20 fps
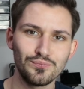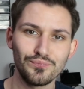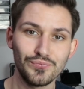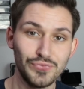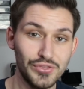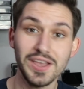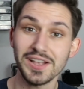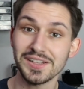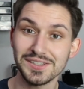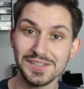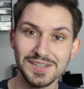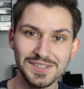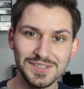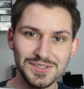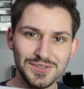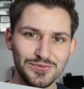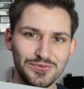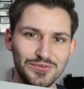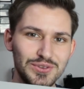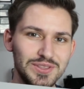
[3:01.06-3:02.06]
that's
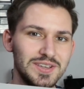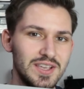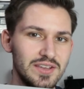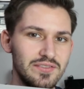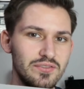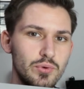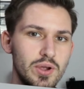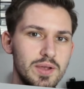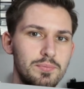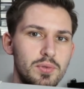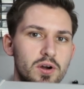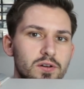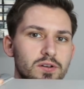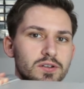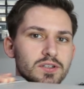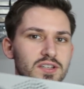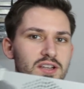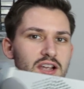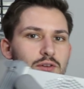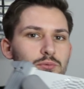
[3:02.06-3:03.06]
it for the giveaway
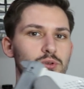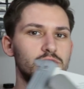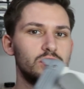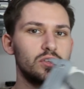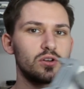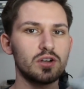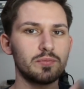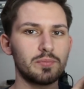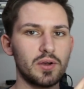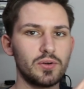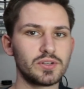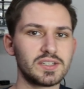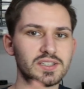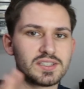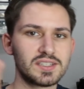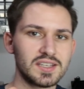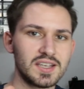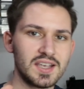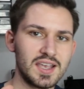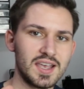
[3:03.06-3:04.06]
part. I will talk about
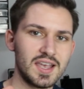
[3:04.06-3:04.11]
it